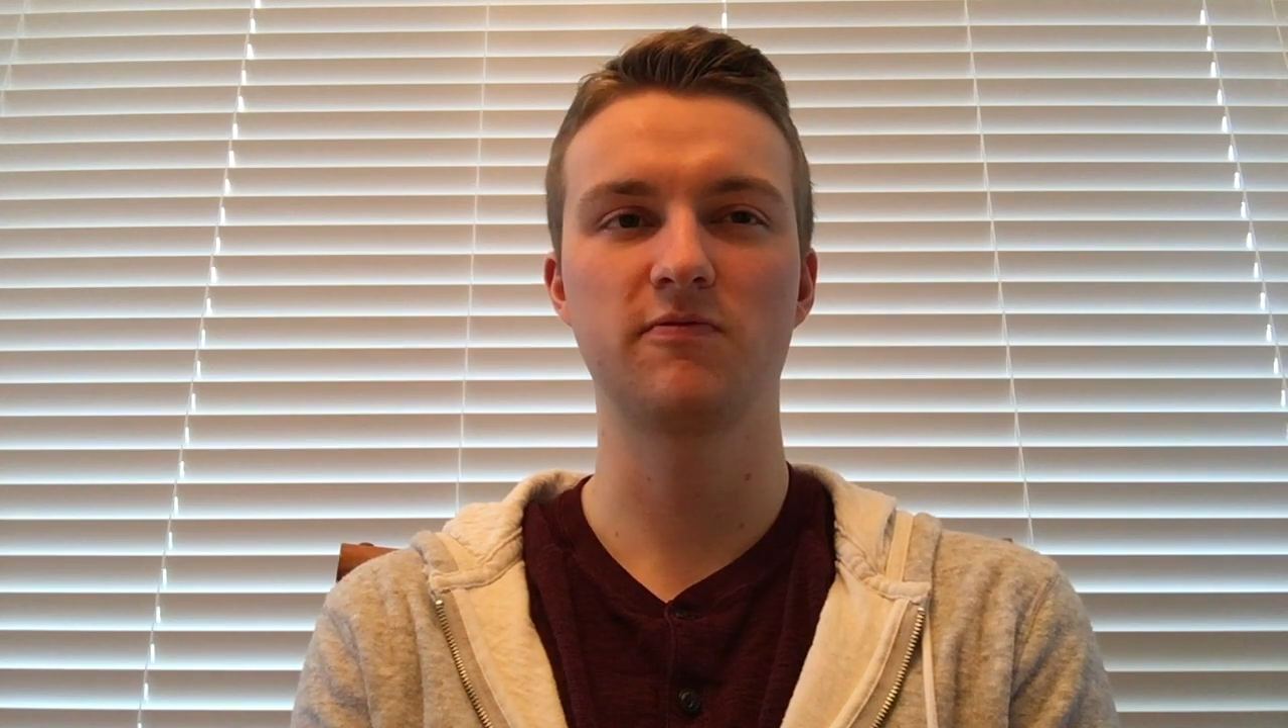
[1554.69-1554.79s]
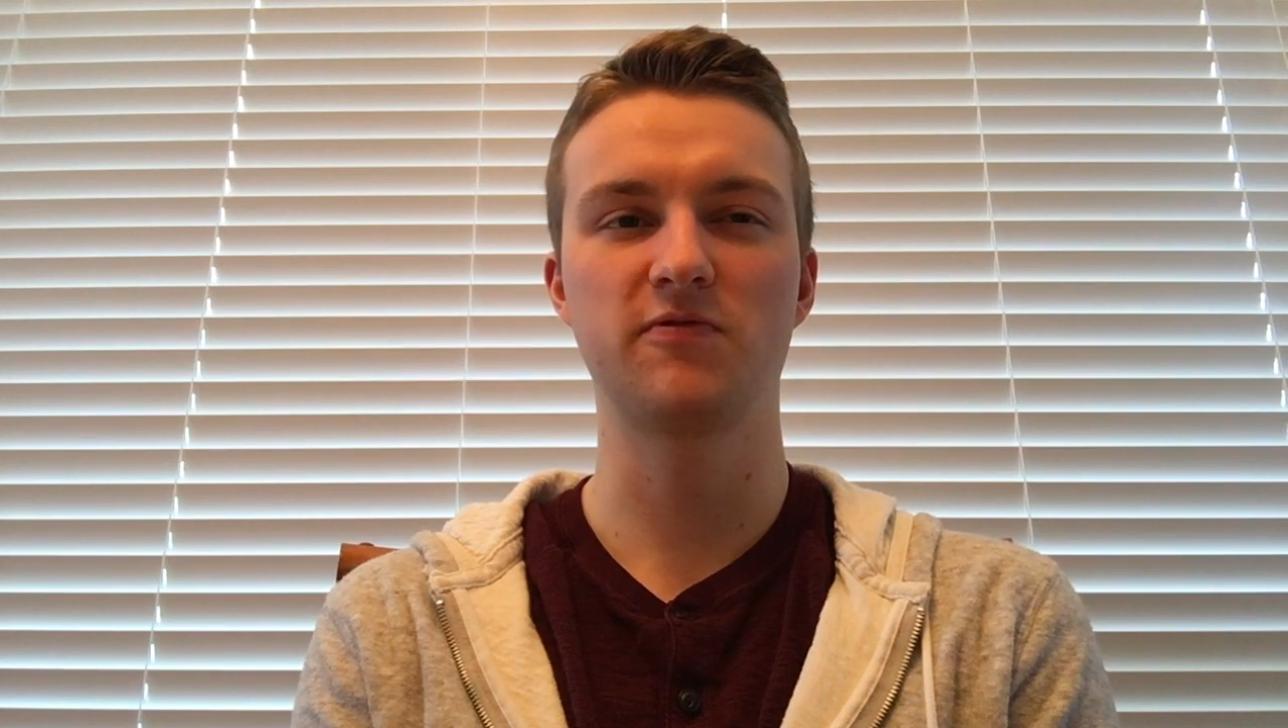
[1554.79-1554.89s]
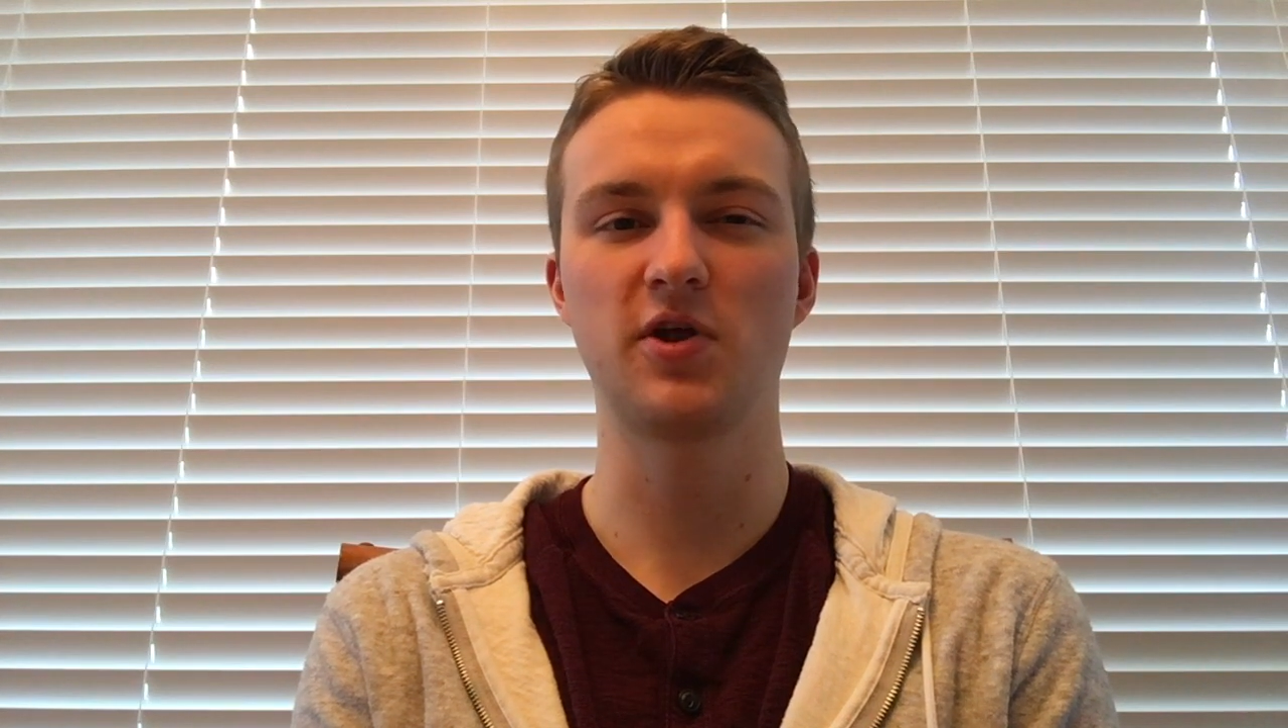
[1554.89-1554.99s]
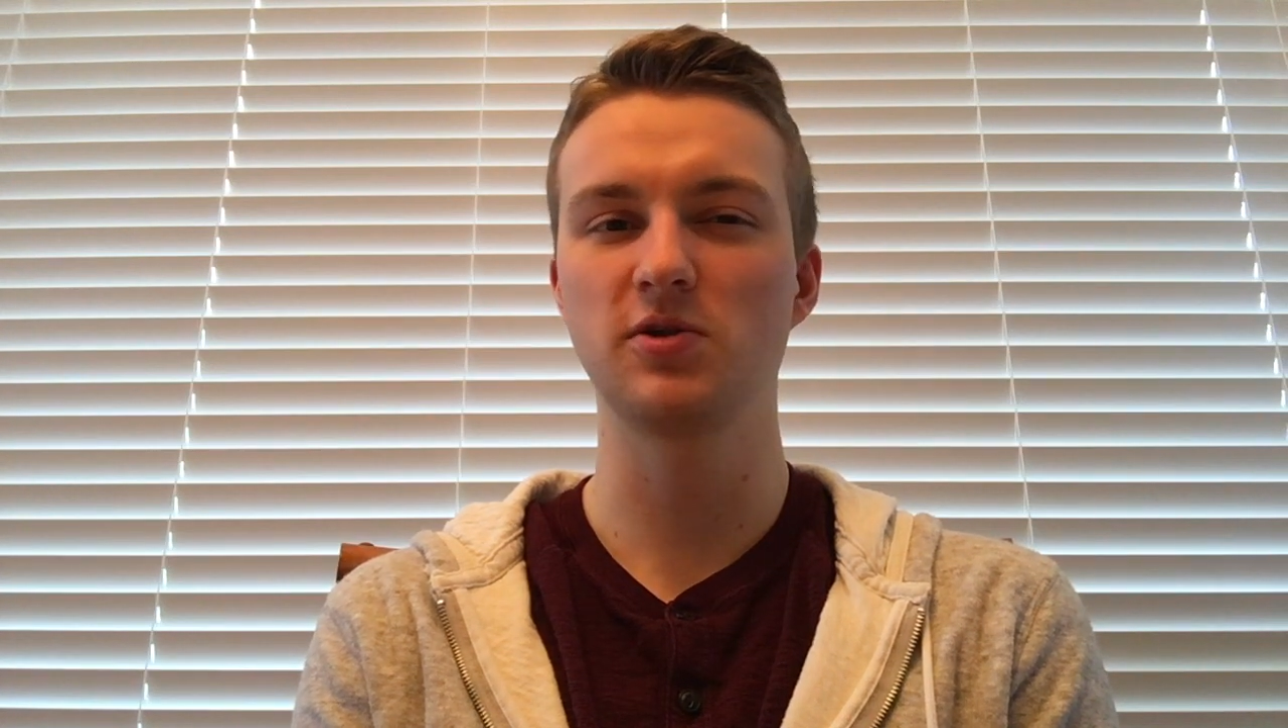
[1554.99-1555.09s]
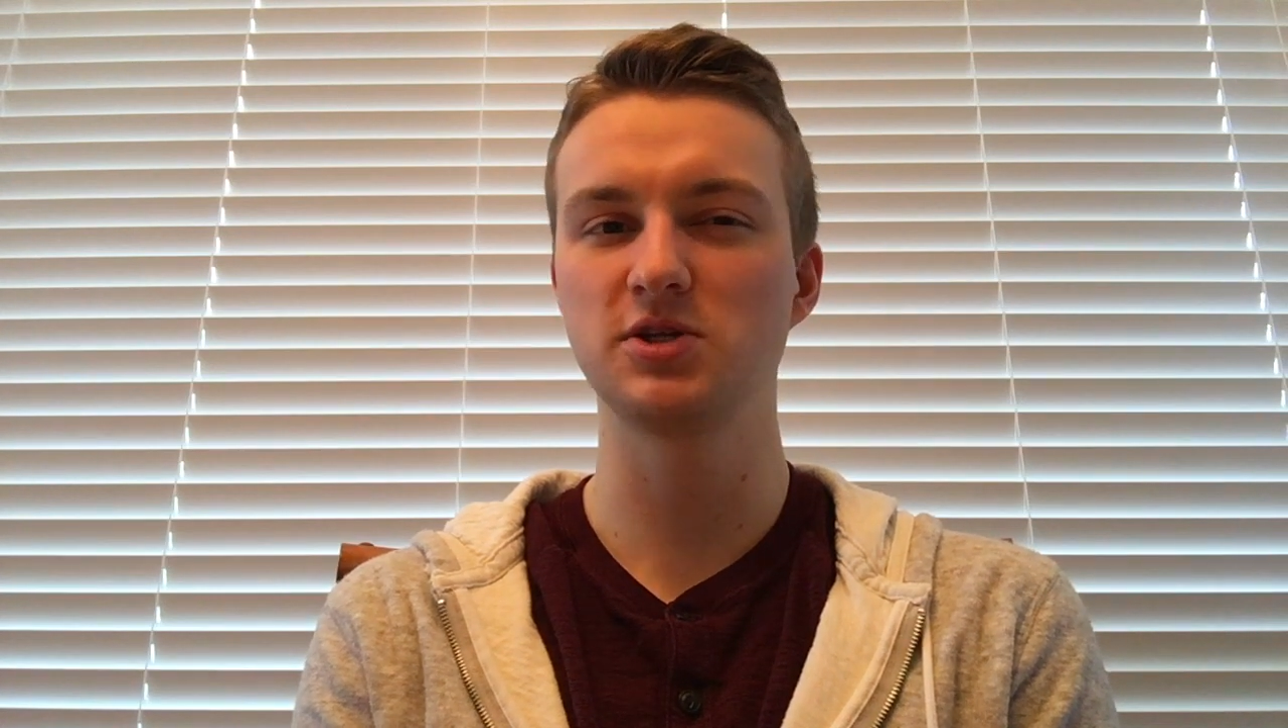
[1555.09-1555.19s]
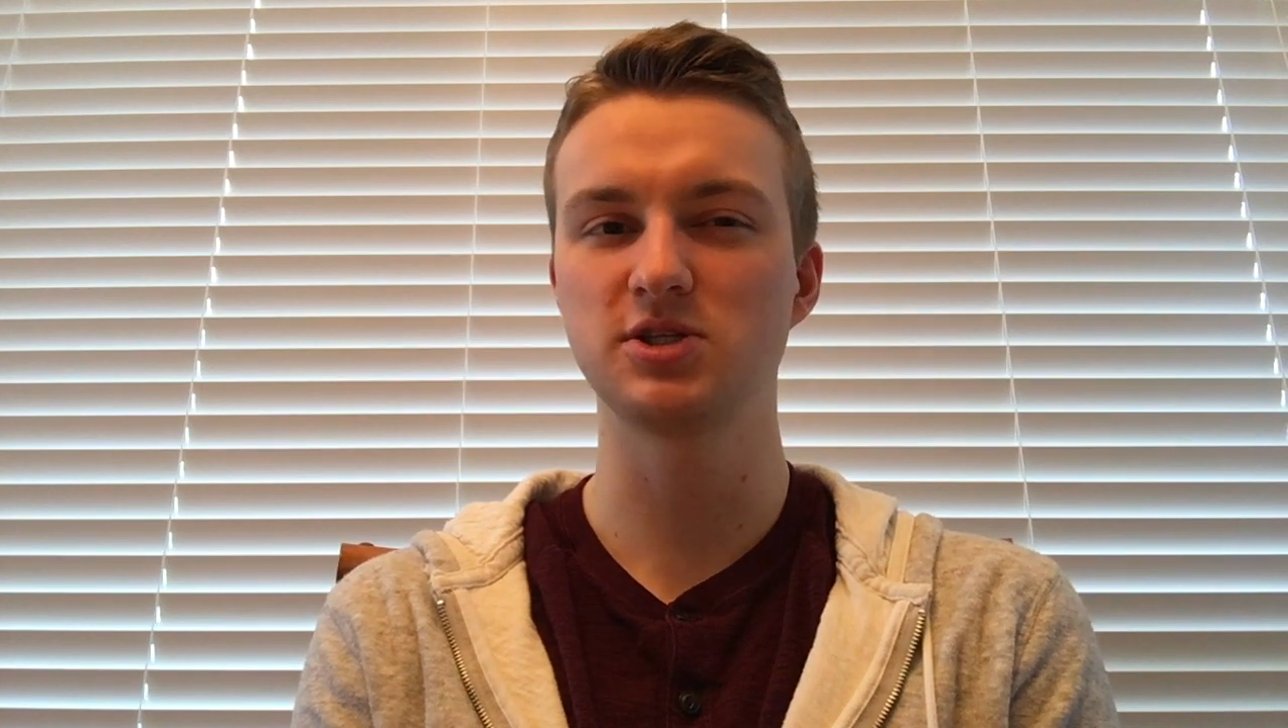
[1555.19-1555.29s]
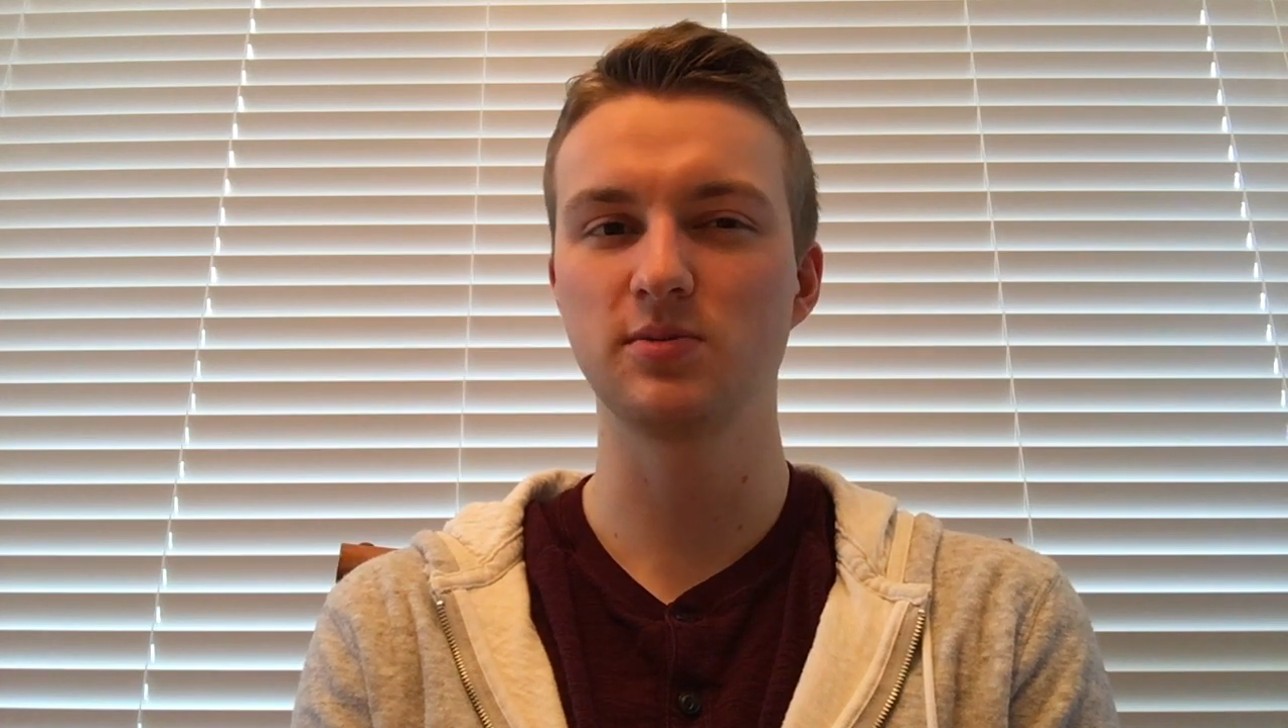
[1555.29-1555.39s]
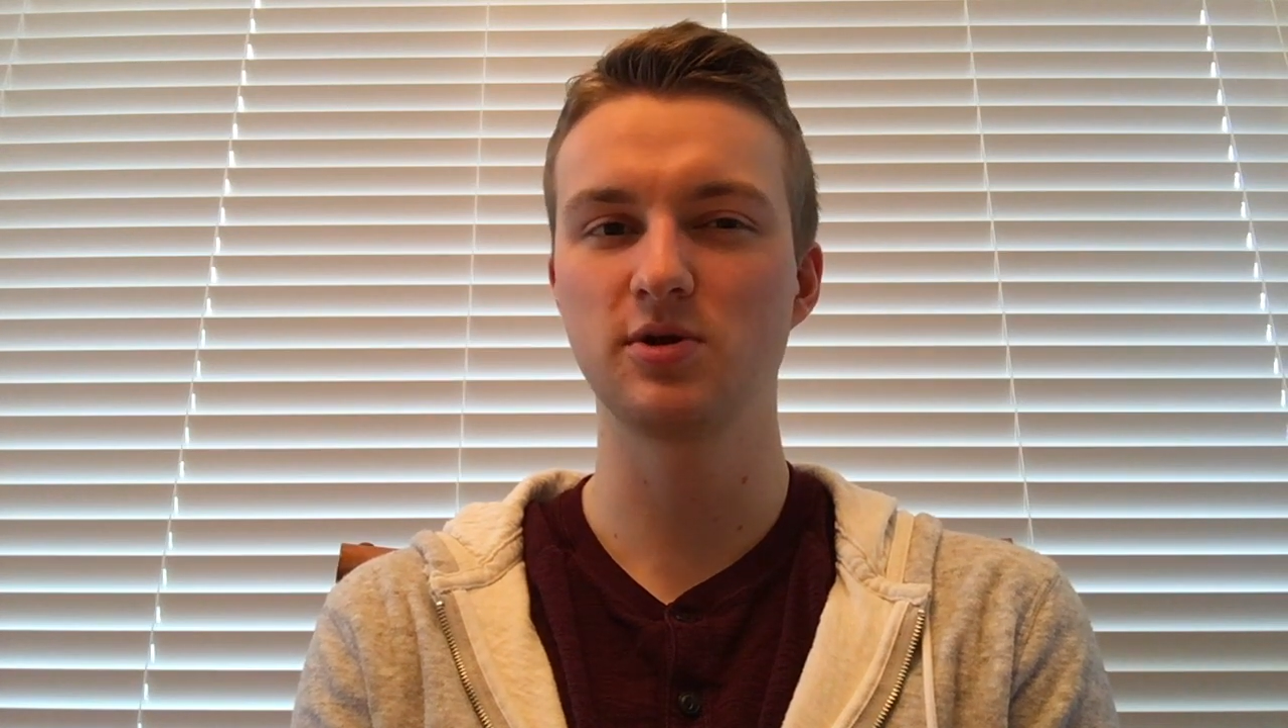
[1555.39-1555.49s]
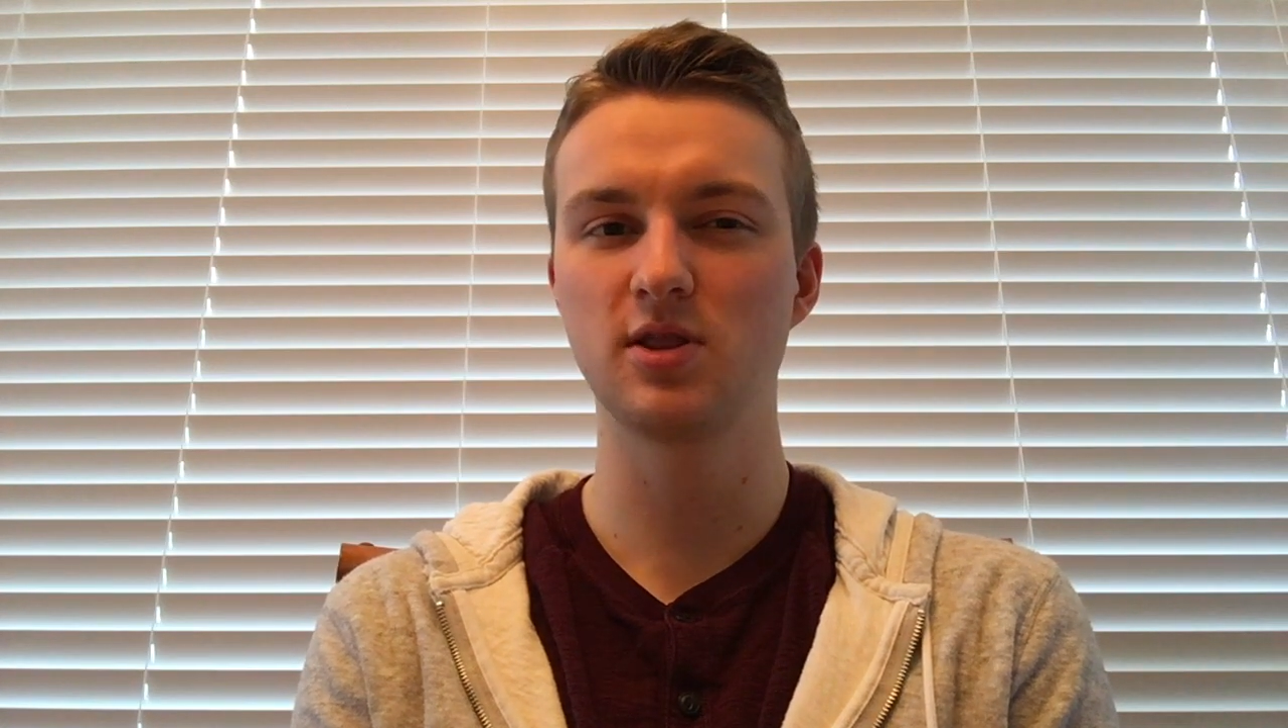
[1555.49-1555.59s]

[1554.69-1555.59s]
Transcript: fairly similar